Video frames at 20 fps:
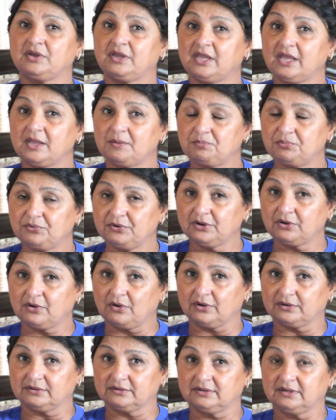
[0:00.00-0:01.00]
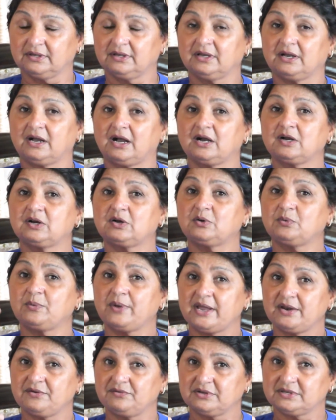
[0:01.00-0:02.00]
Capricorn,
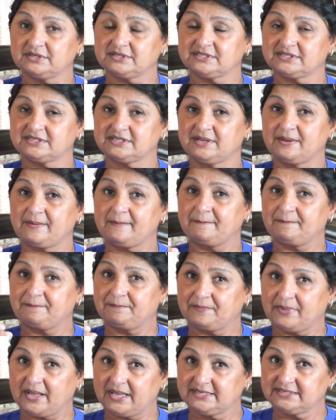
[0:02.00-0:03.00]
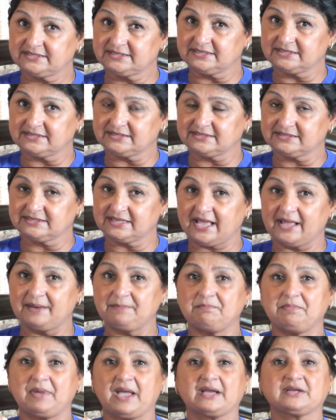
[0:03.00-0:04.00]
Aquarius, Pisces,
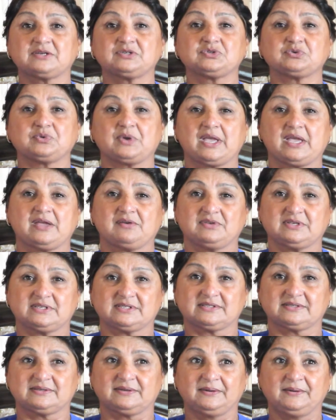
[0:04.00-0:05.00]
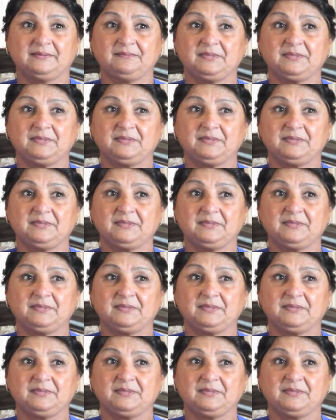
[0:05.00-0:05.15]
and back to Aries.